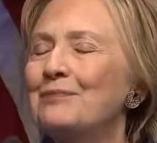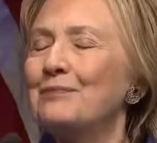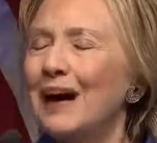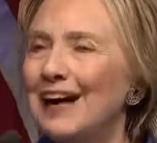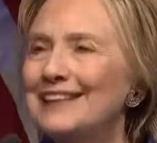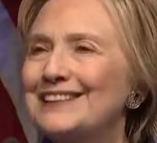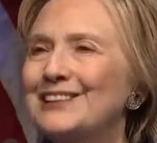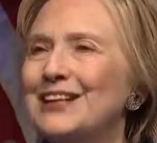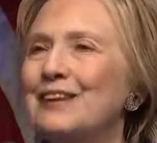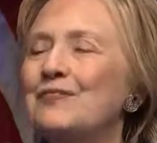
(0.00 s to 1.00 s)

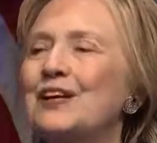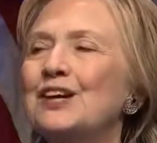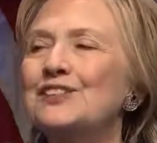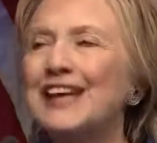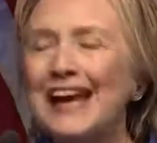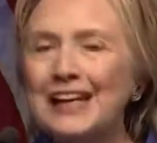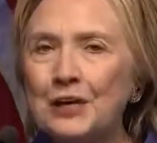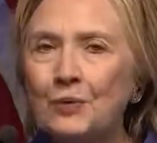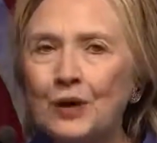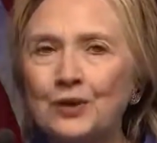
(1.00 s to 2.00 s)
But if there's
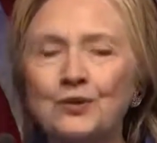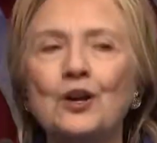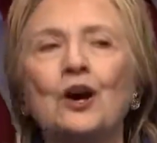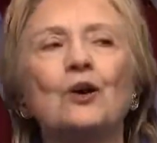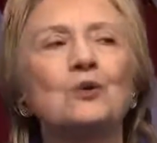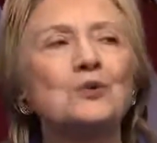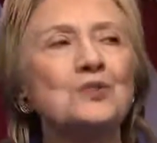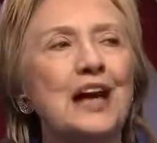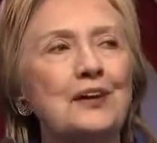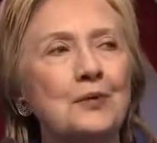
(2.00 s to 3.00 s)
anyone who
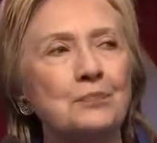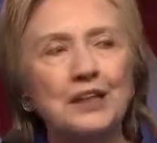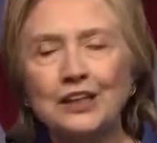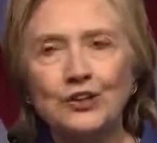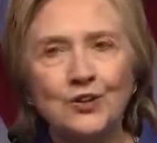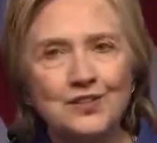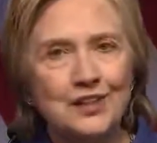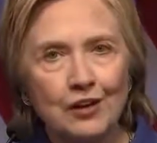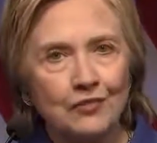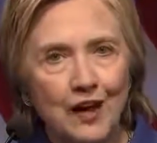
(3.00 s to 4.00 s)
knows how to pick
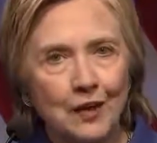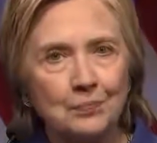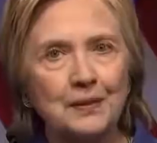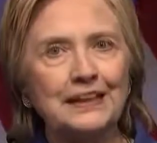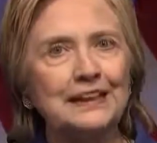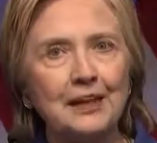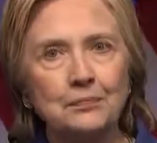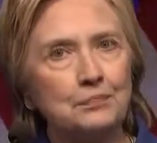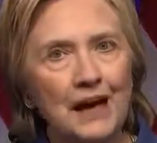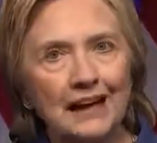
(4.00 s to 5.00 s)
yourself up and
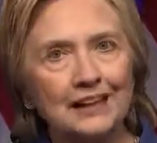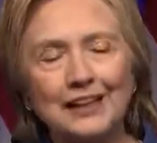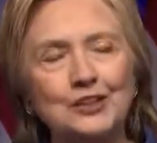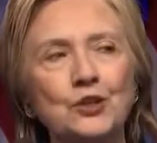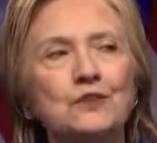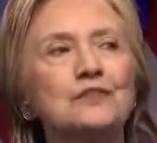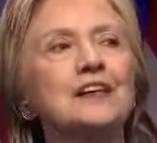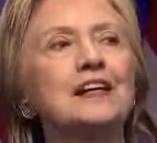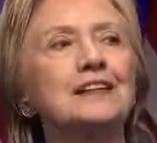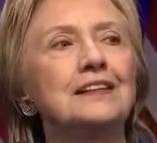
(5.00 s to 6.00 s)
get back on your
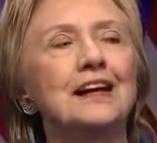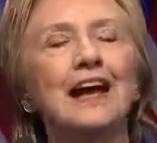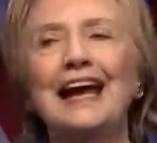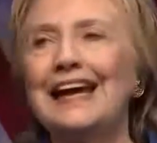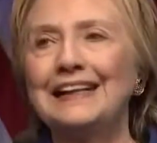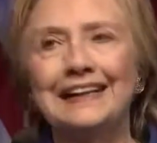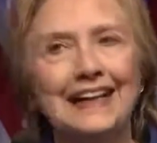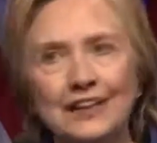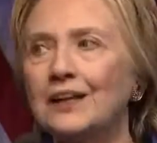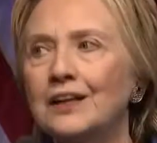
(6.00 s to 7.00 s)
feet
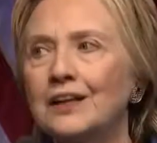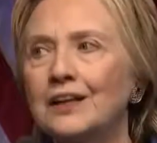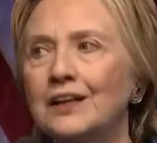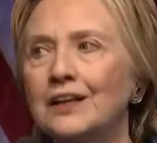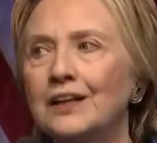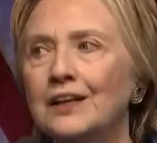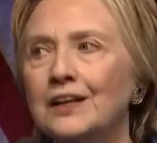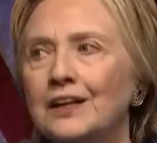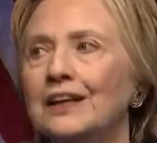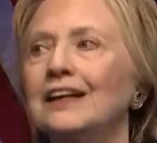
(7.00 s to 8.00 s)
and get to
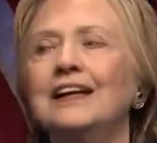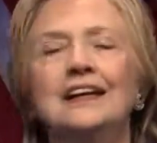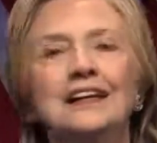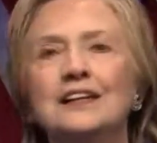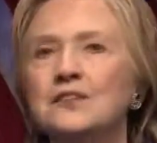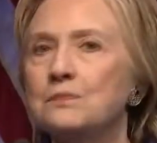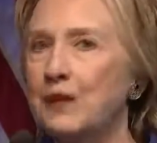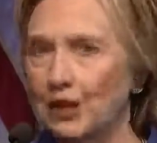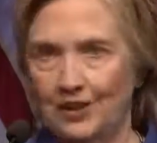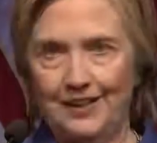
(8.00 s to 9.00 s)
work, it is
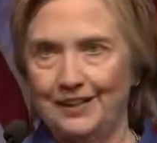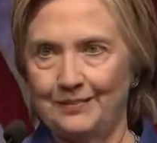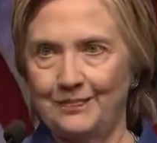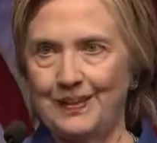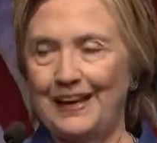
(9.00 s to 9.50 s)
Marian.